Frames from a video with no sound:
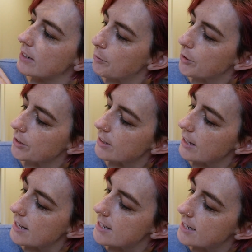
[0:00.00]
But we've got the
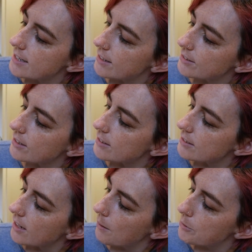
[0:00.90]
lace details on the
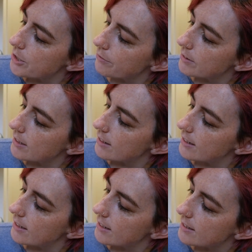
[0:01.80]
side, which I really like,